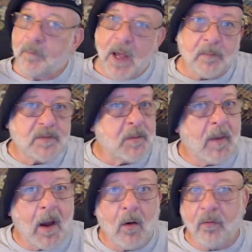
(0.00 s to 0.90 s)
helps me
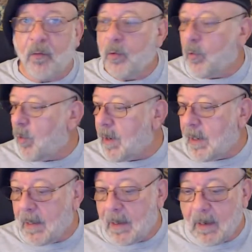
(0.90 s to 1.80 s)
power through
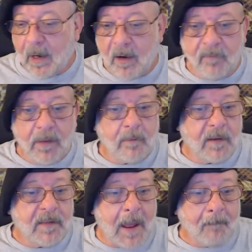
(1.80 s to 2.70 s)
and everything
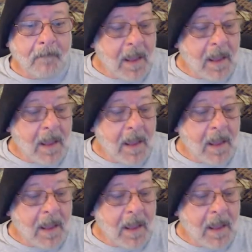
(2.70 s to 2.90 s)
like that.